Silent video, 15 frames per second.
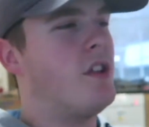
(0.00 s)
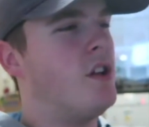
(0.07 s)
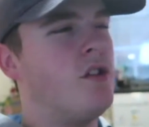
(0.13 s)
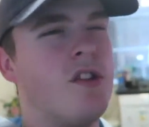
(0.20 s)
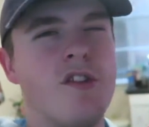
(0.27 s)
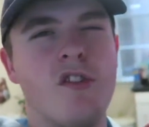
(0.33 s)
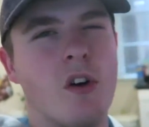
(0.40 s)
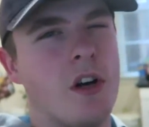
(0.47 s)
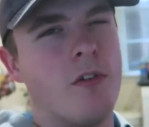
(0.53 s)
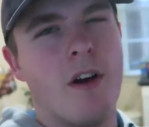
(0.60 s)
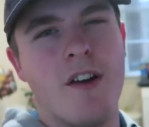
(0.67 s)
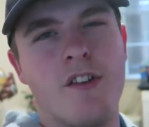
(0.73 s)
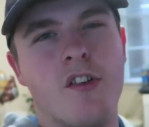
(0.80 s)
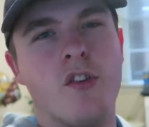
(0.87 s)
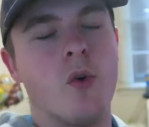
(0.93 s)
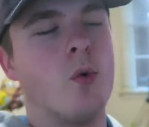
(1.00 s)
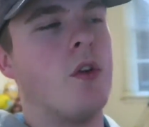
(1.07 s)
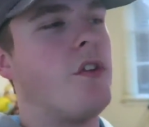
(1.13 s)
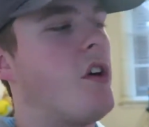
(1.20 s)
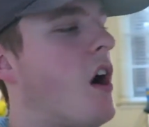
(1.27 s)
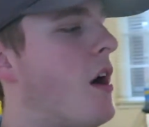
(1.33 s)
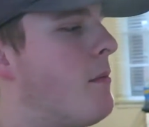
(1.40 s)
He uses Jolly Ranchers all
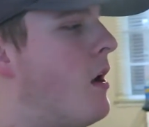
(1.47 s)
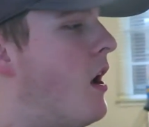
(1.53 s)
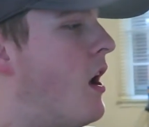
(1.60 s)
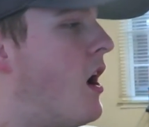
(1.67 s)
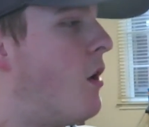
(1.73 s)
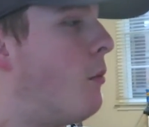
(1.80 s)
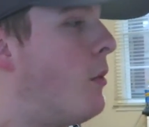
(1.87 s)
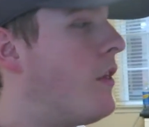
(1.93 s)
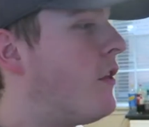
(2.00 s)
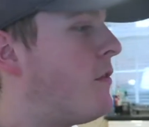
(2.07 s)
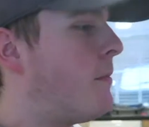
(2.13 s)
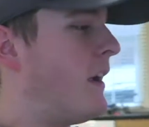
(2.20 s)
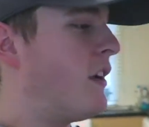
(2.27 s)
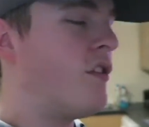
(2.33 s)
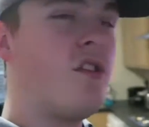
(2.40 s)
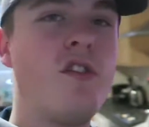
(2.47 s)
the time, and with us being